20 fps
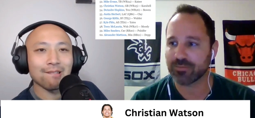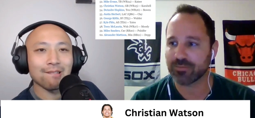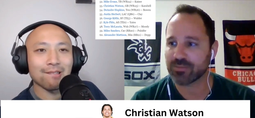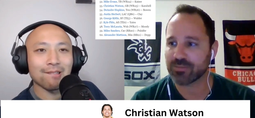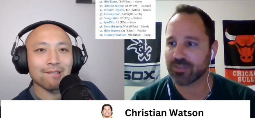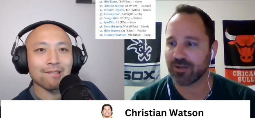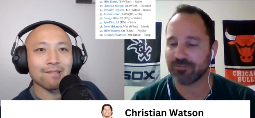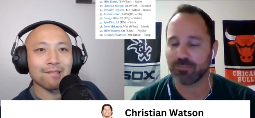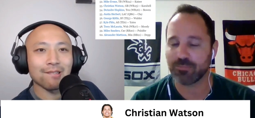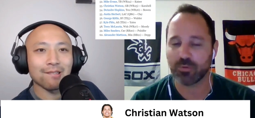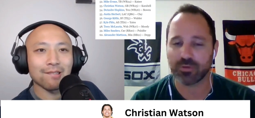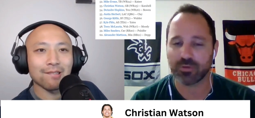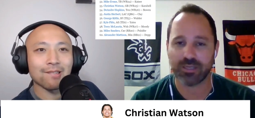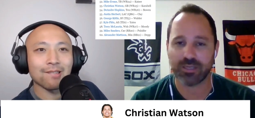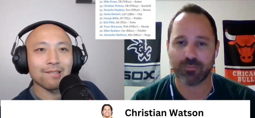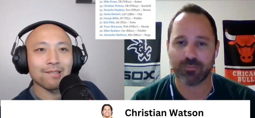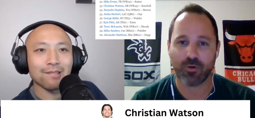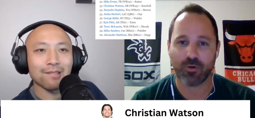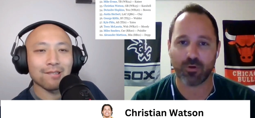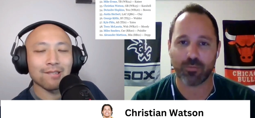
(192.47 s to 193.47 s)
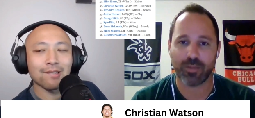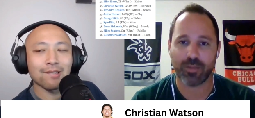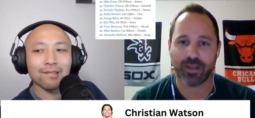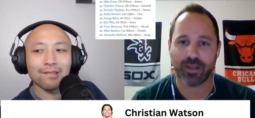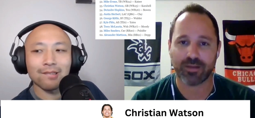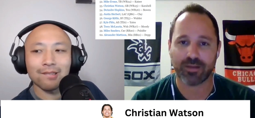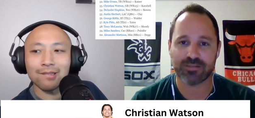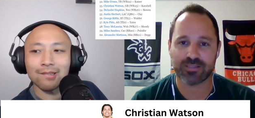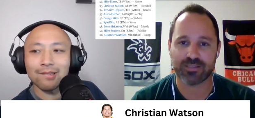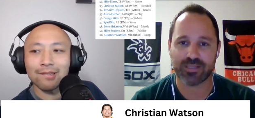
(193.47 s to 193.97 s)
Speaker 1: sophomore type
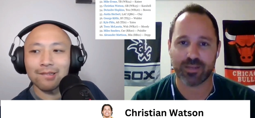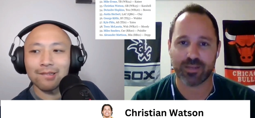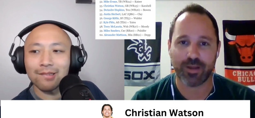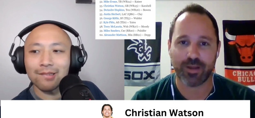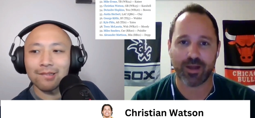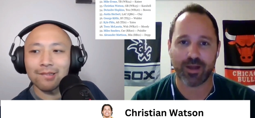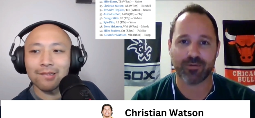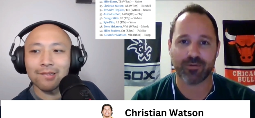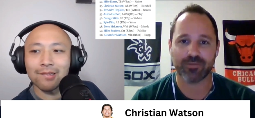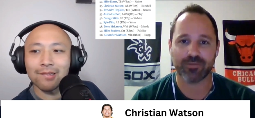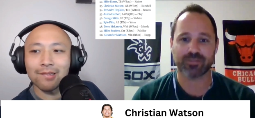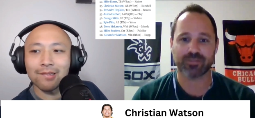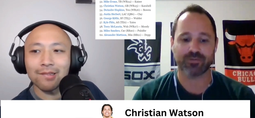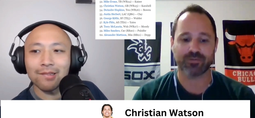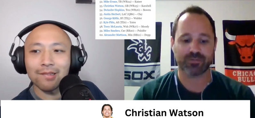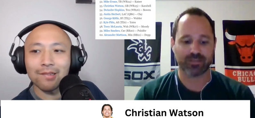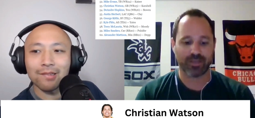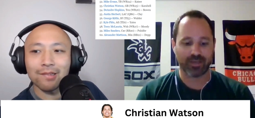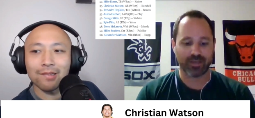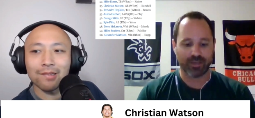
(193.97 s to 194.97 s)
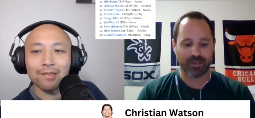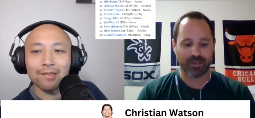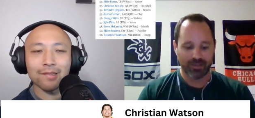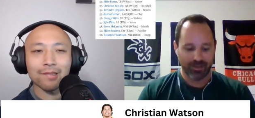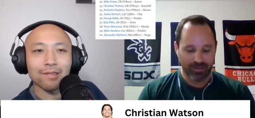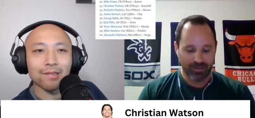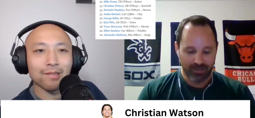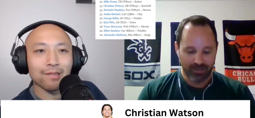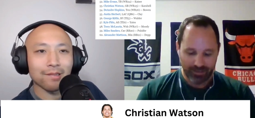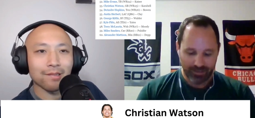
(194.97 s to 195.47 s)
quarterback in Sam Howell. So it's like,
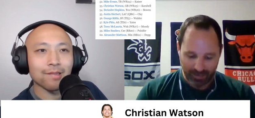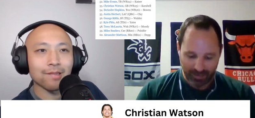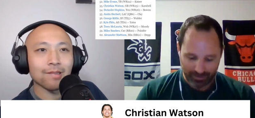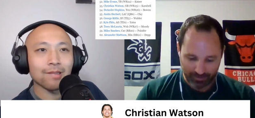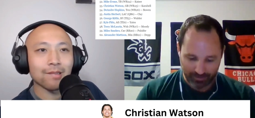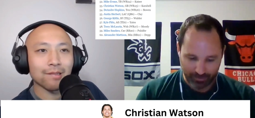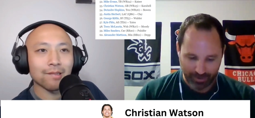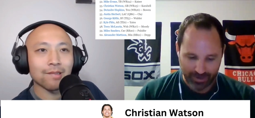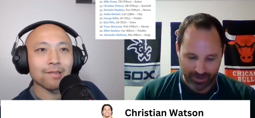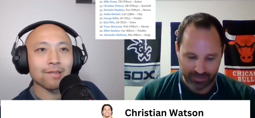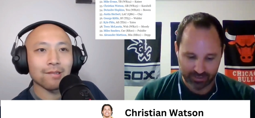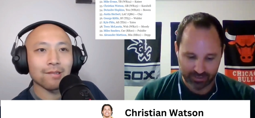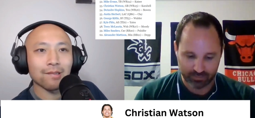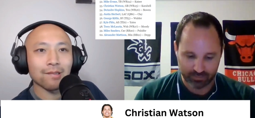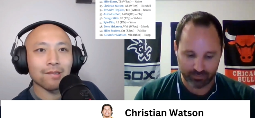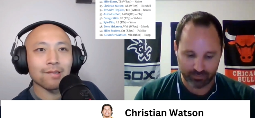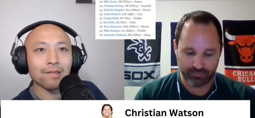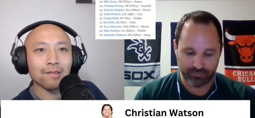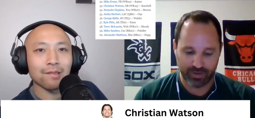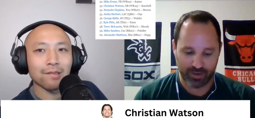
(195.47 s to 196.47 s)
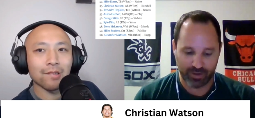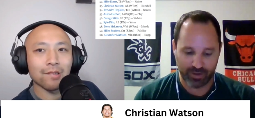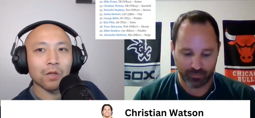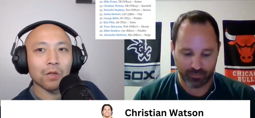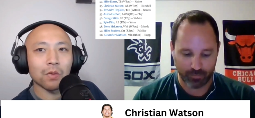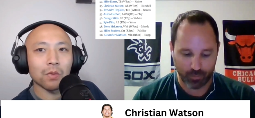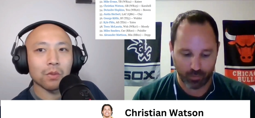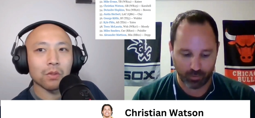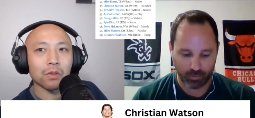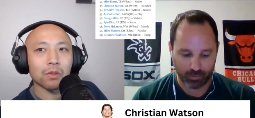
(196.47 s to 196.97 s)
I don't know, as you move down
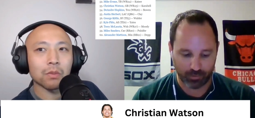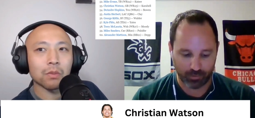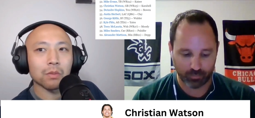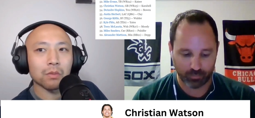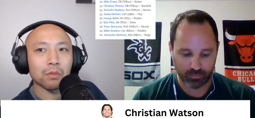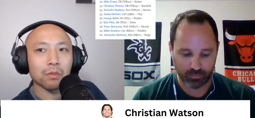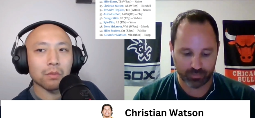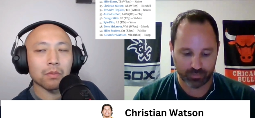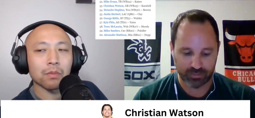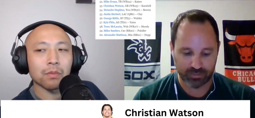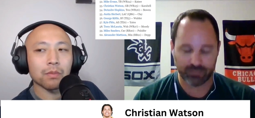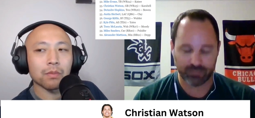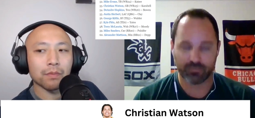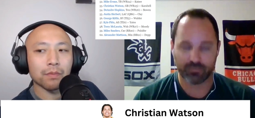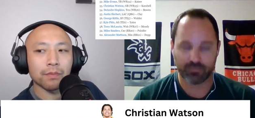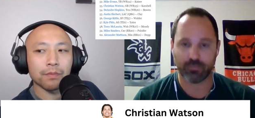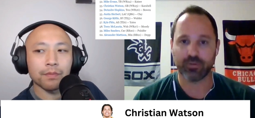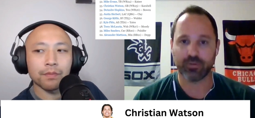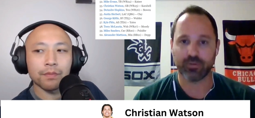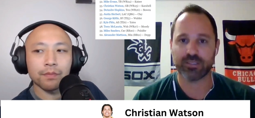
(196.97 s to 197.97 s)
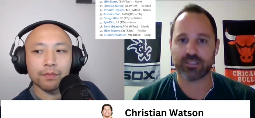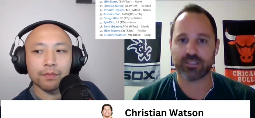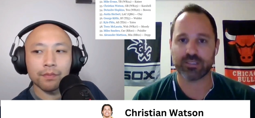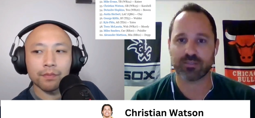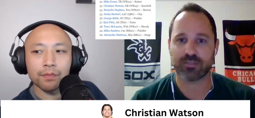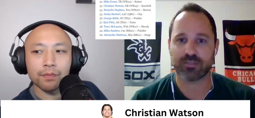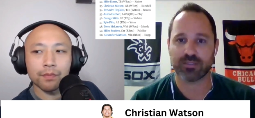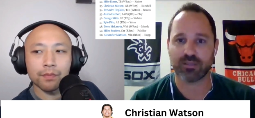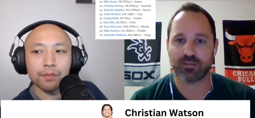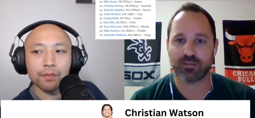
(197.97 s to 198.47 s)
the board, receiver really
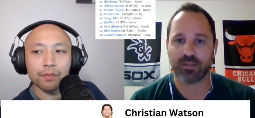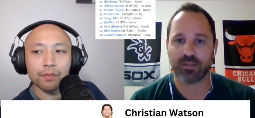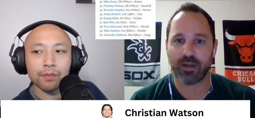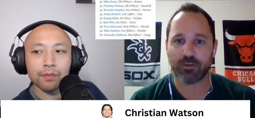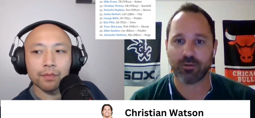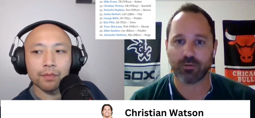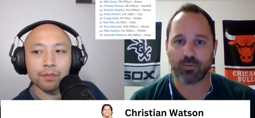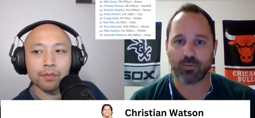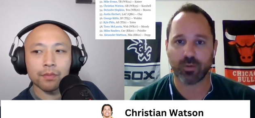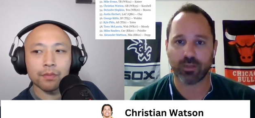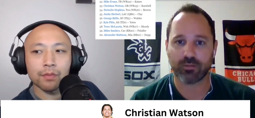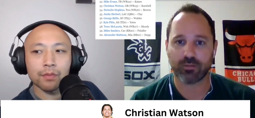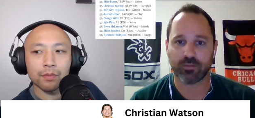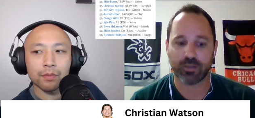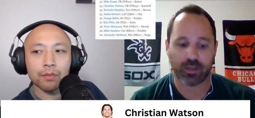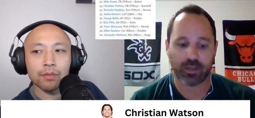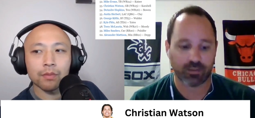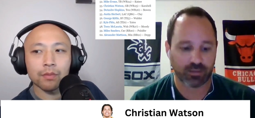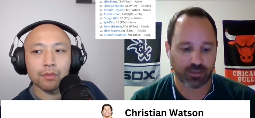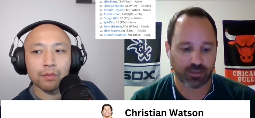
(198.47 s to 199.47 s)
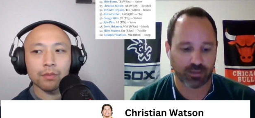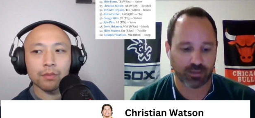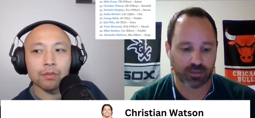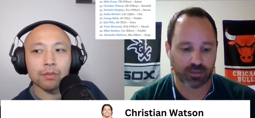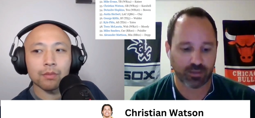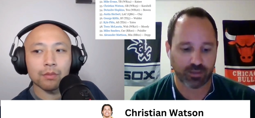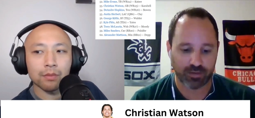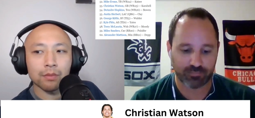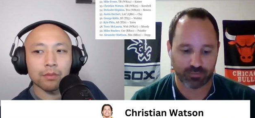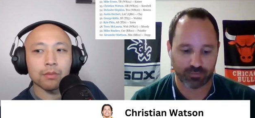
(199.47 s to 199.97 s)
starts to thin out quickly, I think,
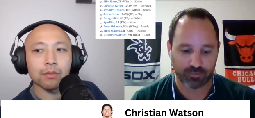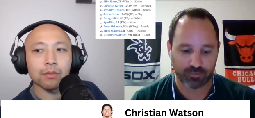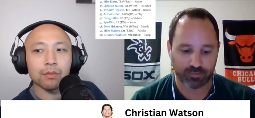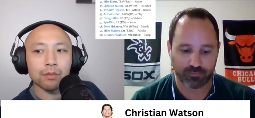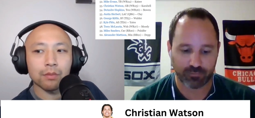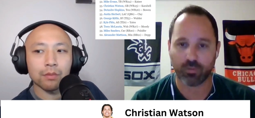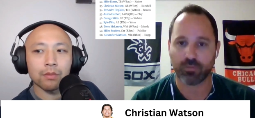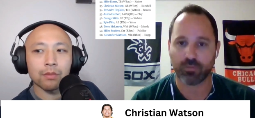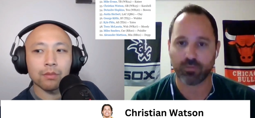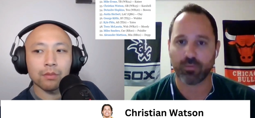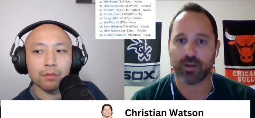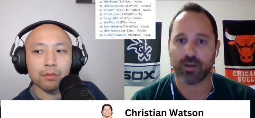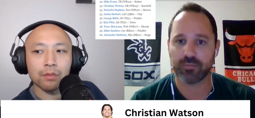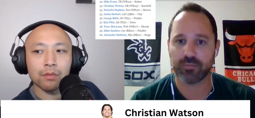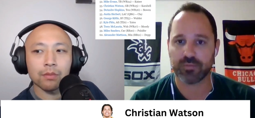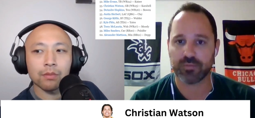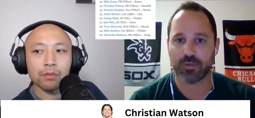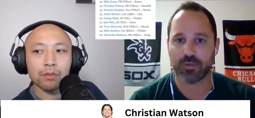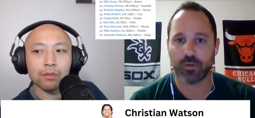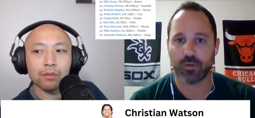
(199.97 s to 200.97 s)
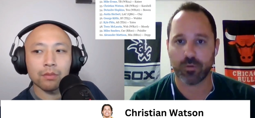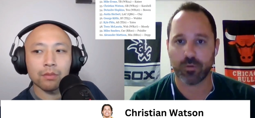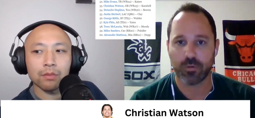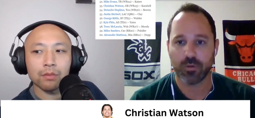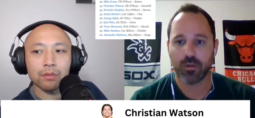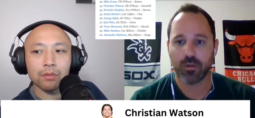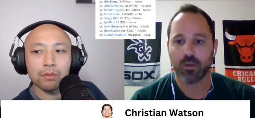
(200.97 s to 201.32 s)
even after the 4th round. So